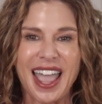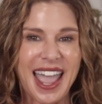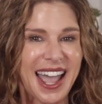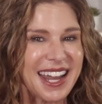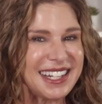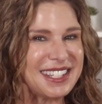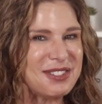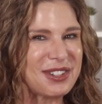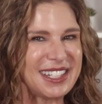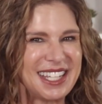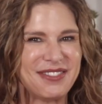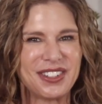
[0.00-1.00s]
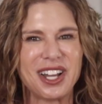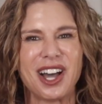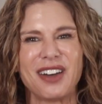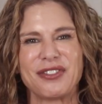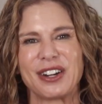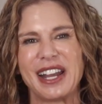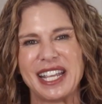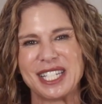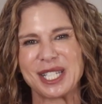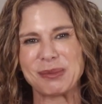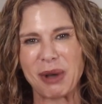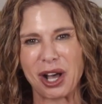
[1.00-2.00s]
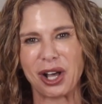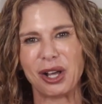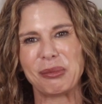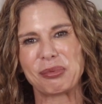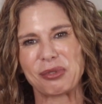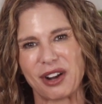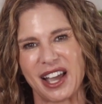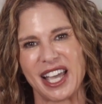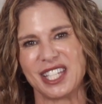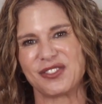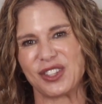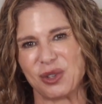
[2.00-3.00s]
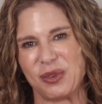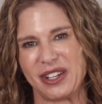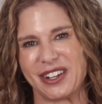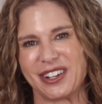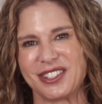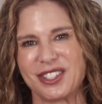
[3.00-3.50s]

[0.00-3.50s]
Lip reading: and you could even offer a small prize for the winner.